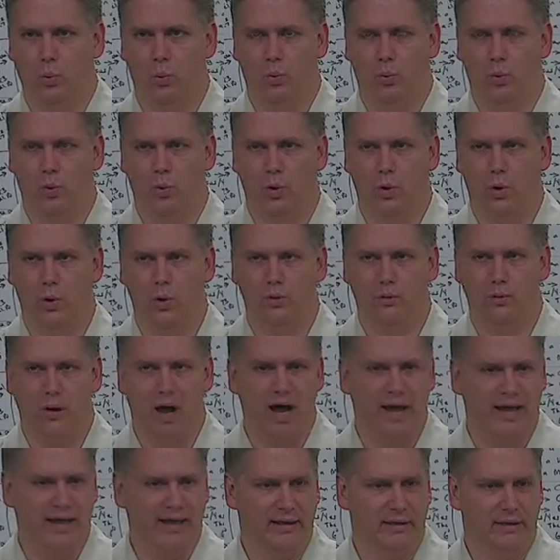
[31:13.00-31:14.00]
Who am
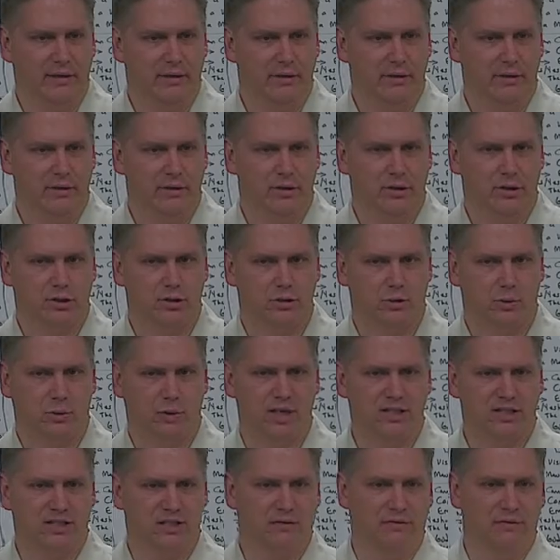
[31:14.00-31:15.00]
I to the
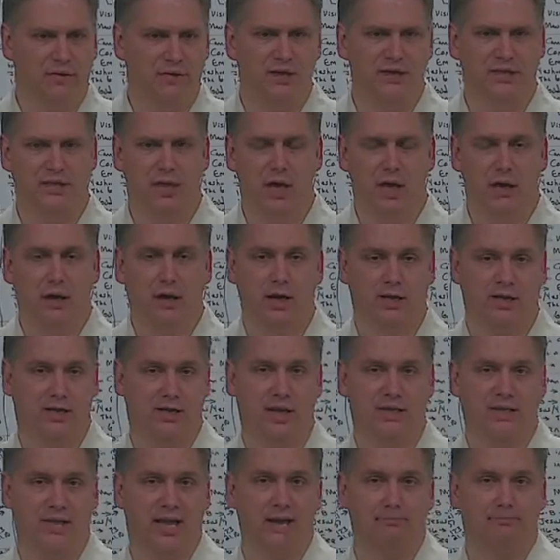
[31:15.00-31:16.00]
rest of these? Because
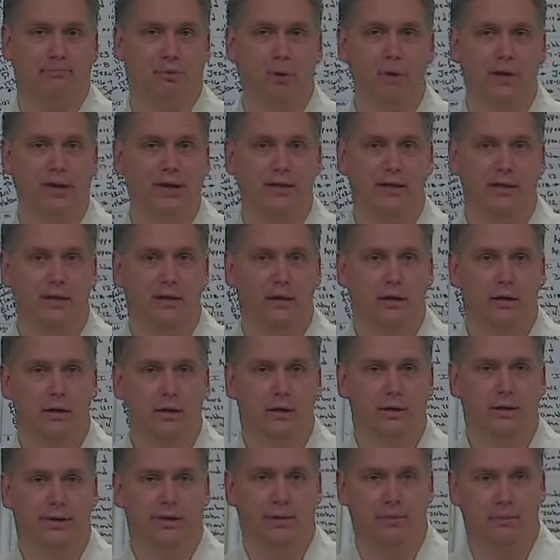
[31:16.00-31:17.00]
at that point,
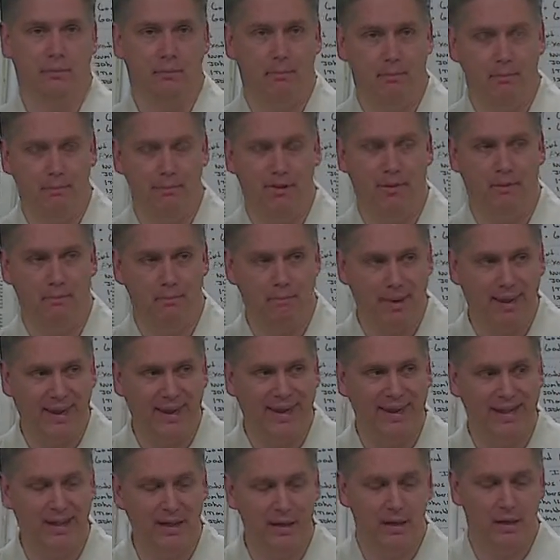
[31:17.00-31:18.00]
the, the
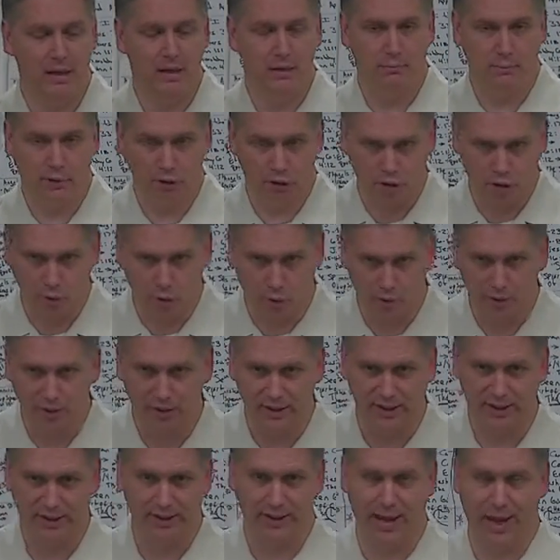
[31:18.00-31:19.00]
main
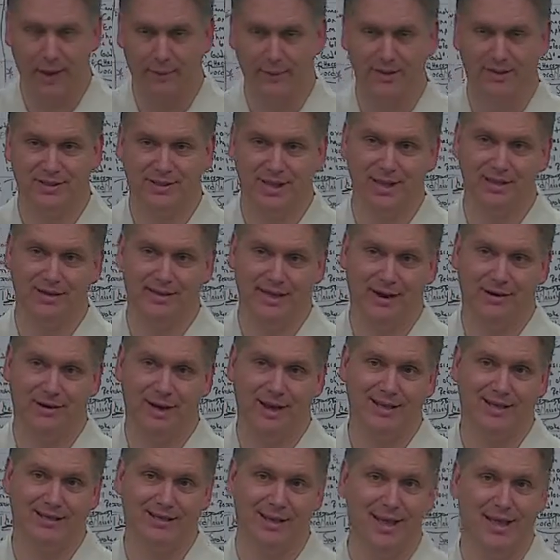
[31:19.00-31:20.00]
majority, I would say, dare I
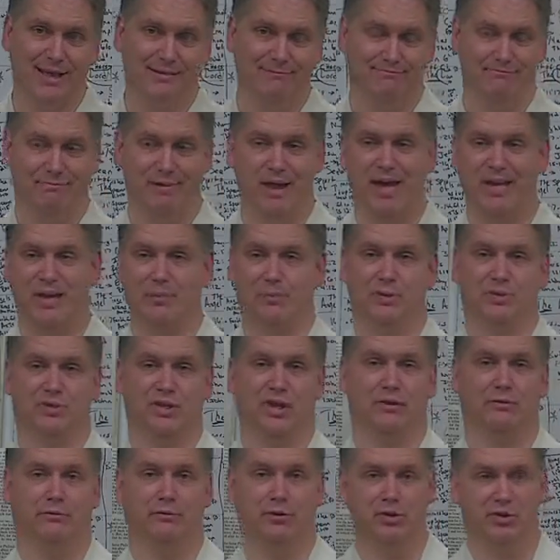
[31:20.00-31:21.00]
say, 90%
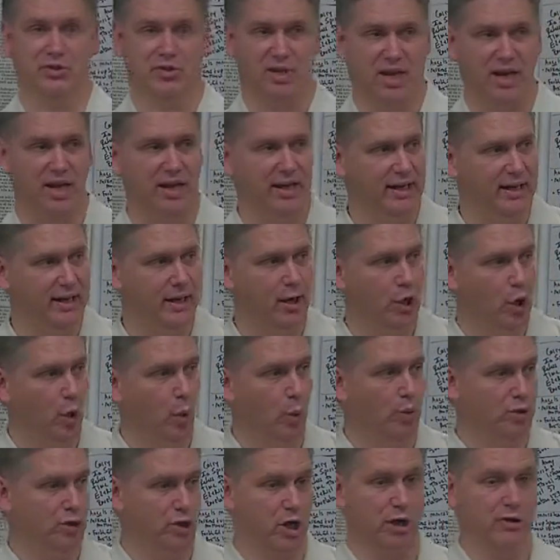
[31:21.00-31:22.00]
of Christianity
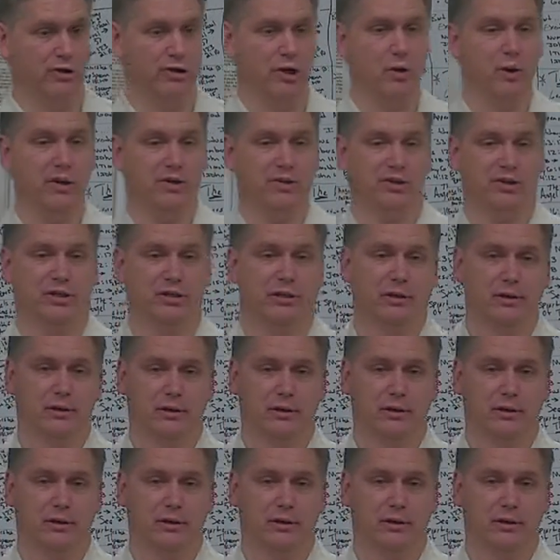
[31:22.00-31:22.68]
was all Jewish.